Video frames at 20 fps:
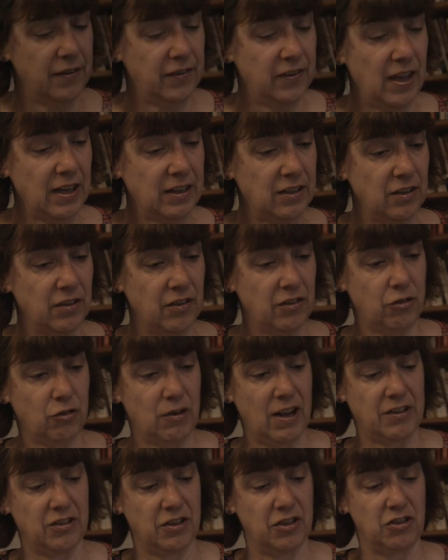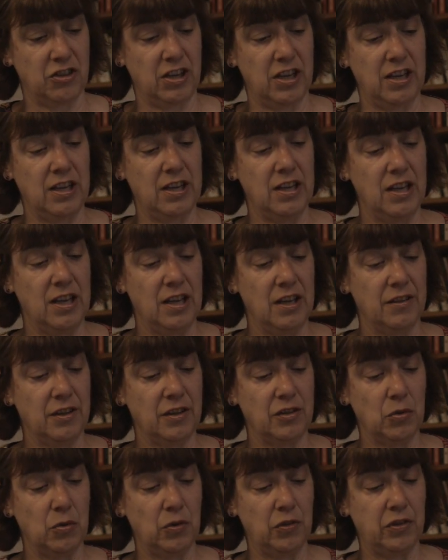second strategy
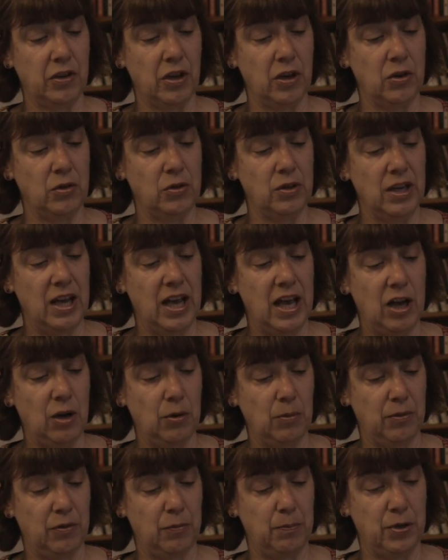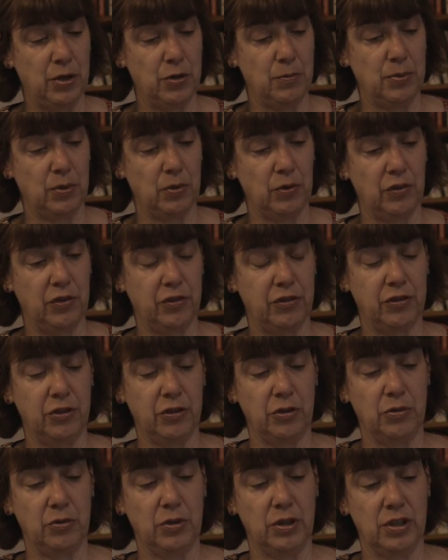that also helps pupils
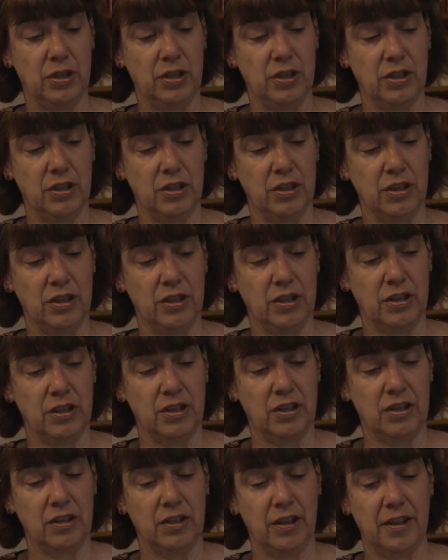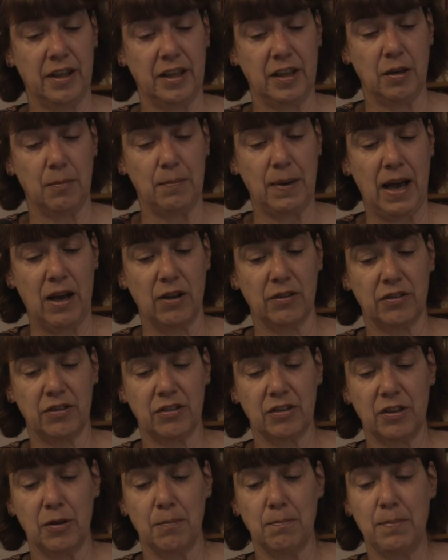to think about
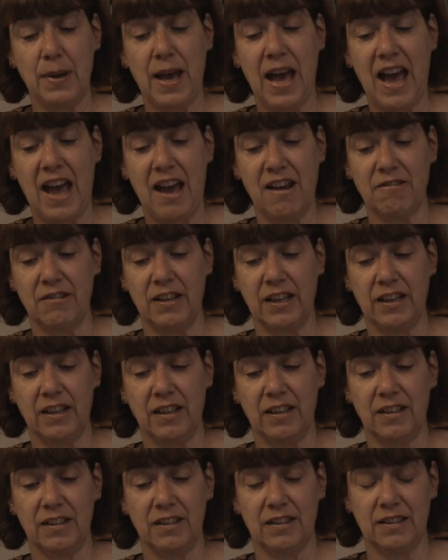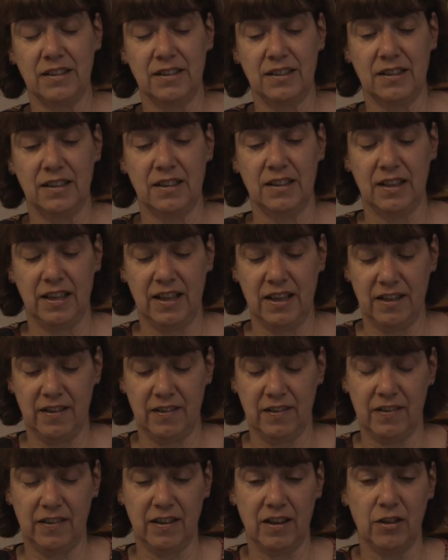comparing
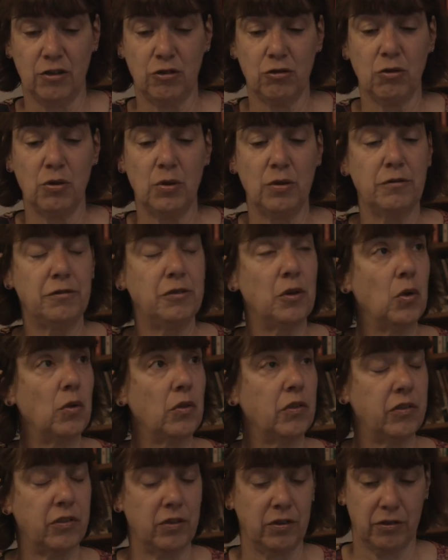is a true and false